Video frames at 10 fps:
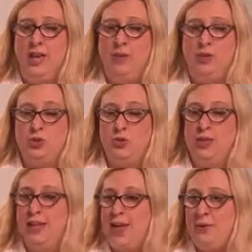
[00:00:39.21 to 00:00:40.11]
which
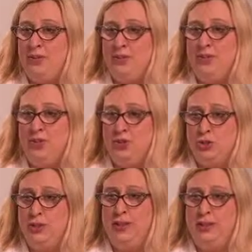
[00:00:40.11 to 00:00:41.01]
will allow us then to
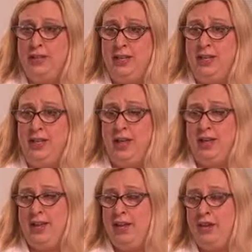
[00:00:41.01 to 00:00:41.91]
treat the
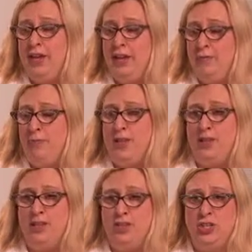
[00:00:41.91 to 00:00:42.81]
area of
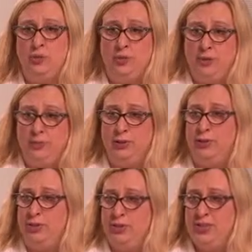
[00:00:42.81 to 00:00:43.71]
blockage either with a
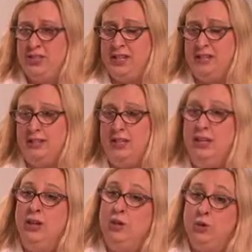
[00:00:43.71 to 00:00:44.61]
balloon or a stent,
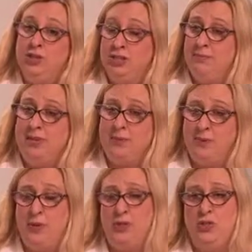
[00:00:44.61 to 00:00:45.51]
or sometimes
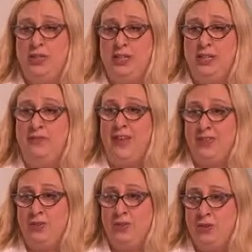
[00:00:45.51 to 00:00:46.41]
patients need
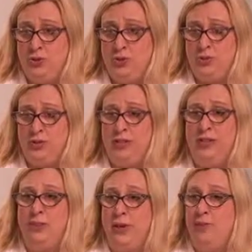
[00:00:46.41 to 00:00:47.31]
vascular surgery
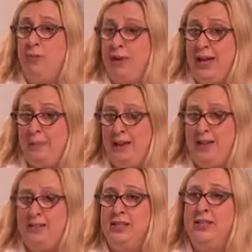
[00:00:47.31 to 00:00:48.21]
in the way of a
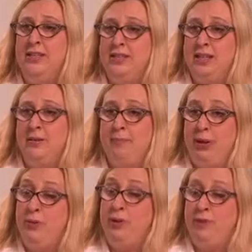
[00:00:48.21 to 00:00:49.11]
bypass to get
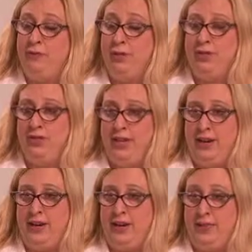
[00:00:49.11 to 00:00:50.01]
better blood flow to the
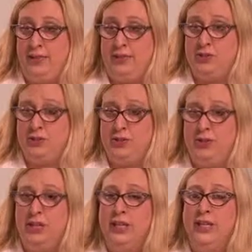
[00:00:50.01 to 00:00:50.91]
area of concern.